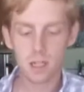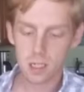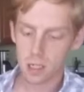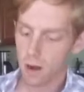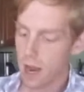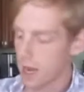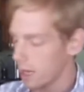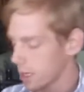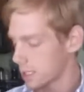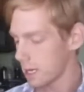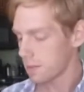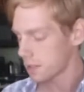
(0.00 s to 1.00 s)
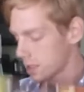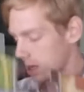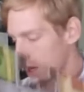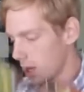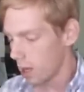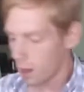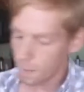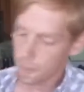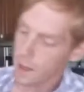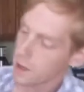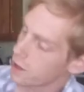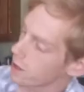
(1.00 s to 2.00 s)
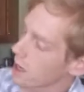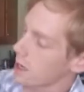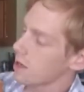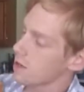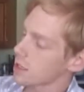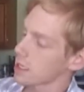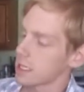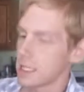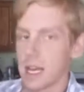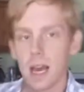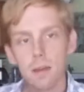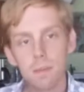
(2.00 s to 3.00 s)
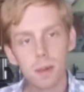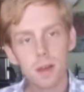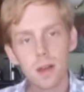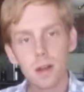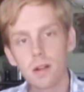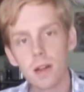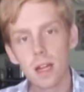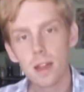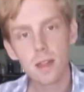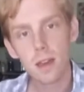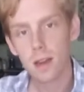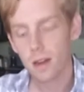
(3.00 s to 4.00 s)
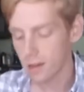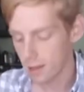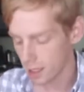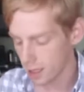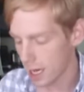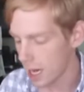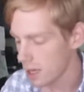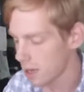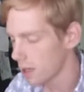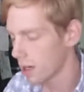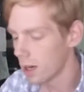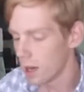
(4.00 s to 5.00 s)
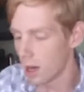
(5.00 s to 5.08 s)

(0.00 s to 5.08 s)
It's great, except you're not using a template or anything at all like that. You're